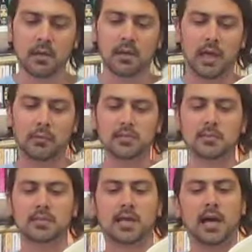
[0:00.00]
That was
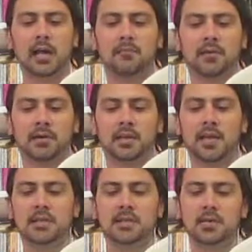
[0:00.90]
when Time felt he
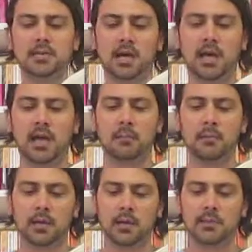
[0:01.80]
had no time,
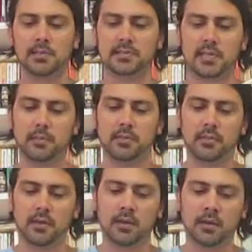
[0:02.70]
and he was
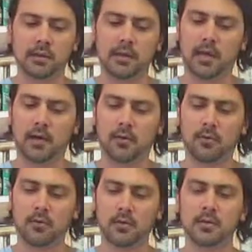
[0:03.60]
Timothy.
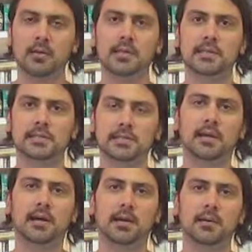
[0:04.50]
Now, he's
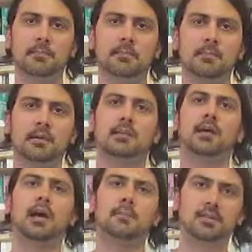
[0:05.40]
Time, and
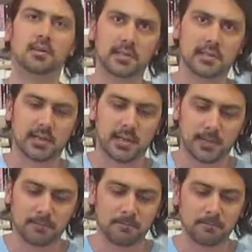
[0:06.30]
time's all he's
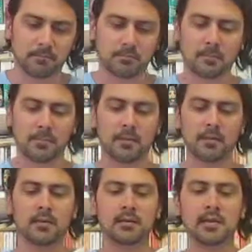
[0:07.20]
got.
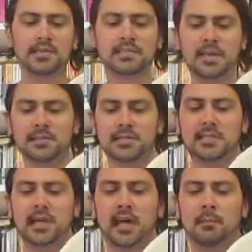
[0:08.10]
It seems to
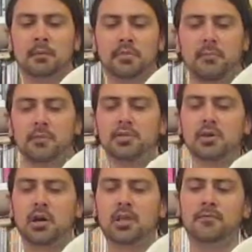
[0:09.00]
Time, the
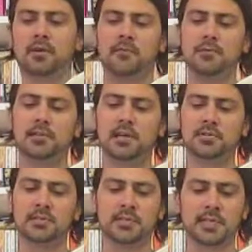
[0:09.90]
majority of
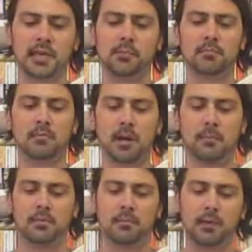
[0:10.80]
conversations he's had with
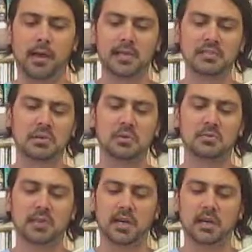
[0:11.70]
Mama in the past,
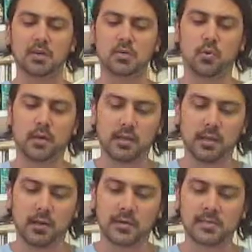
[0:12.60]
say, 20
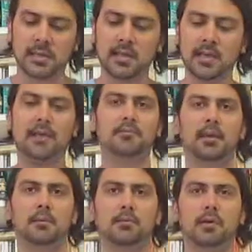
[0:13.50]
years, have
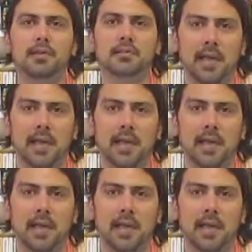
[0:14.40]
taken place